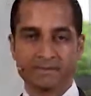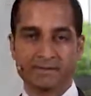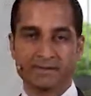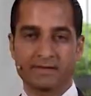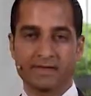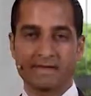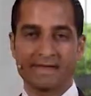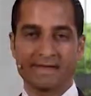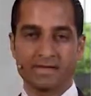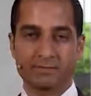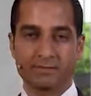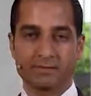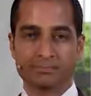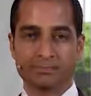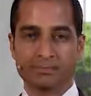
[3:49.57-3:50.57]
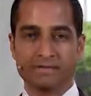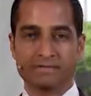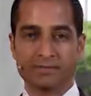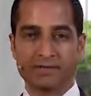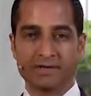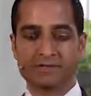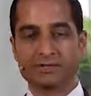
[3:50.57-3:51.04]
the increased
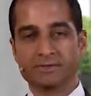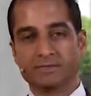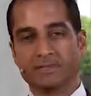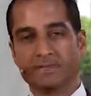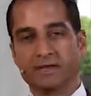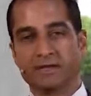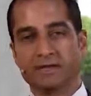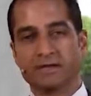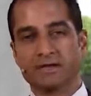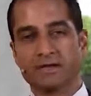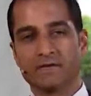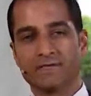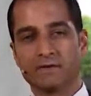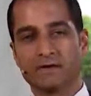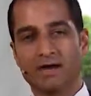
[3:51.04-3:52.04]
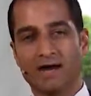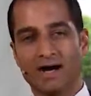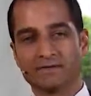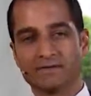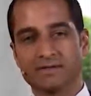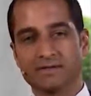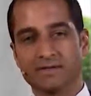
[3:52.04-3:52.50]
proliferation and therefore
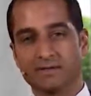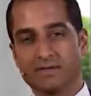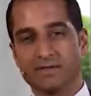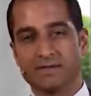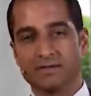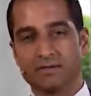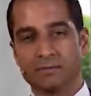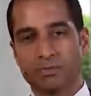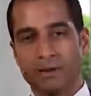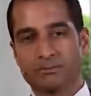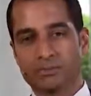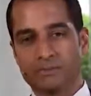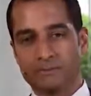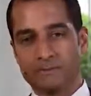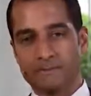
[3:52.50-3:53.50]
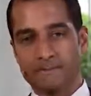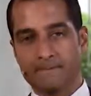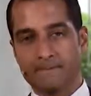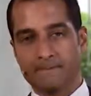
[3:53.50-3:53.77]
causing rupture